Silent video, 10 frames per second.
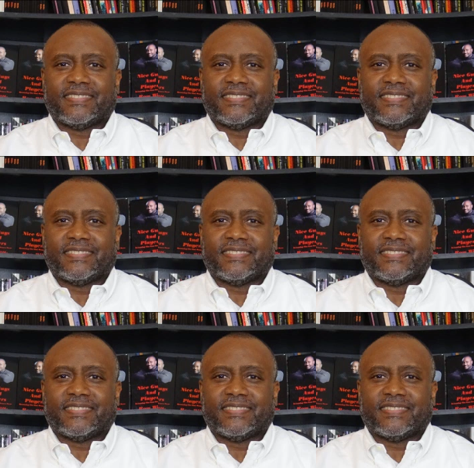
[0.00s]

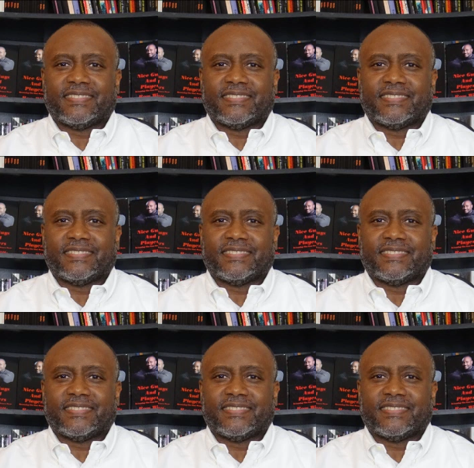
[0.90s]

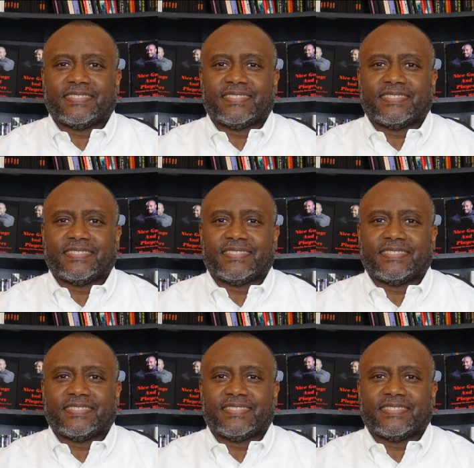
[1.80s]

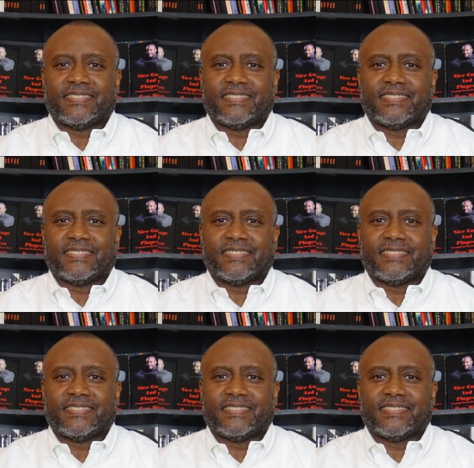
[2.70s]

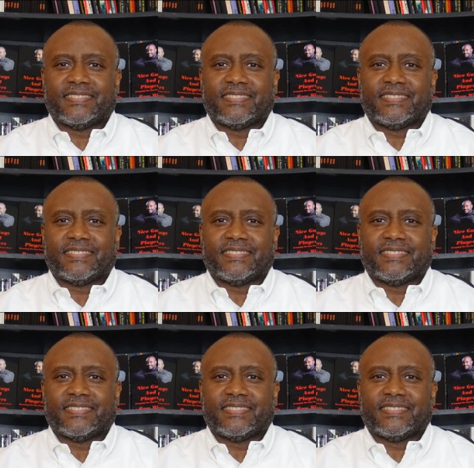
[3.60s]

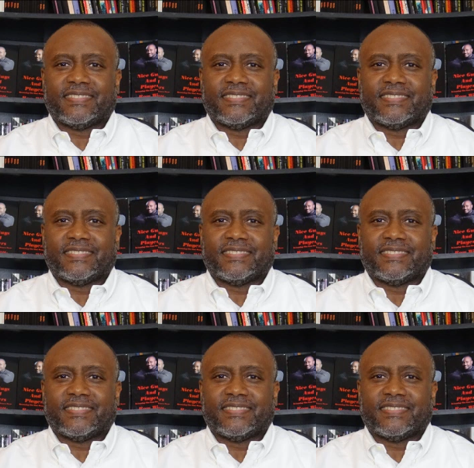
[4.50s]

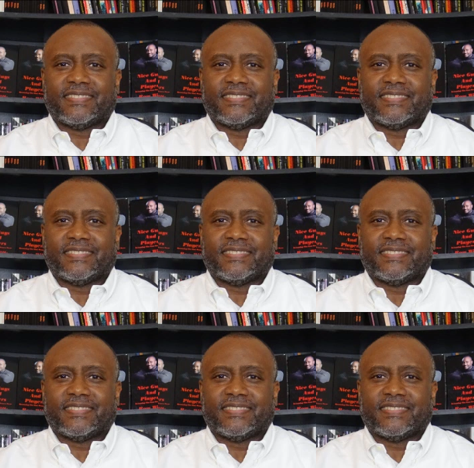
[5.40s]

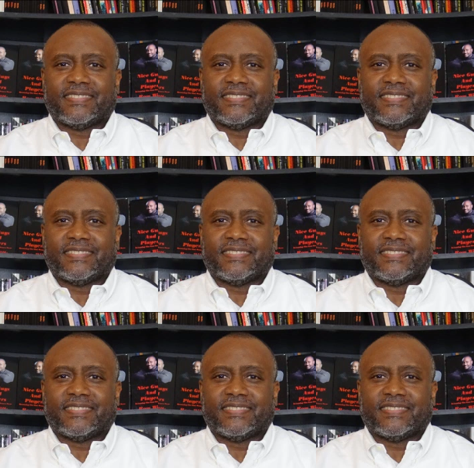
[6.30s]
(no lip movement)